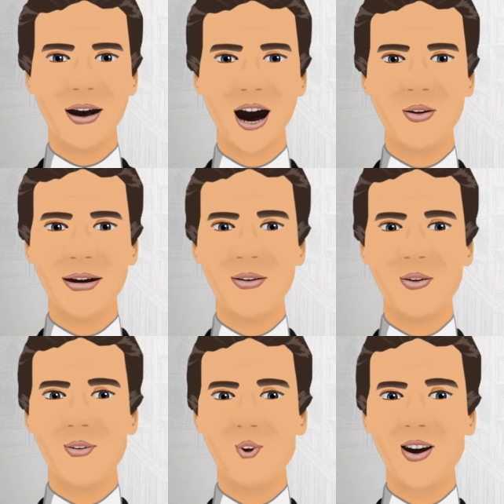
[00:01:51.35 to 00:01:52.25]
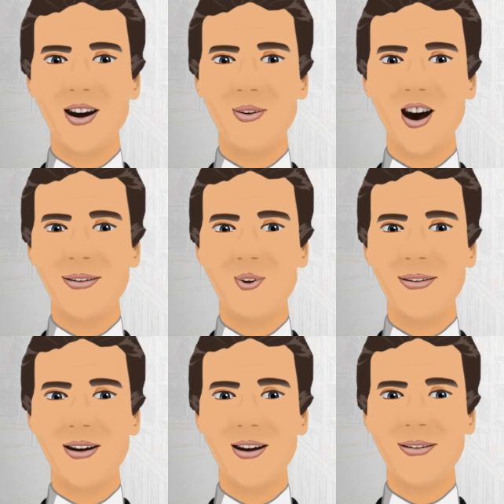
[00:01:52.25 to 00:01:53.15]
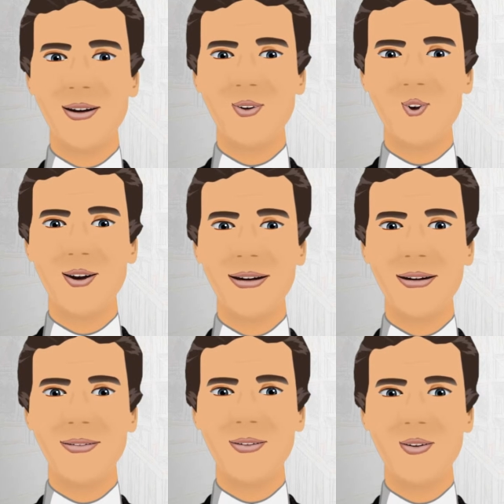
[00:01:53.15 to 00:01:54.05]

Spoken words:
documentary film Tokyo Olympiad,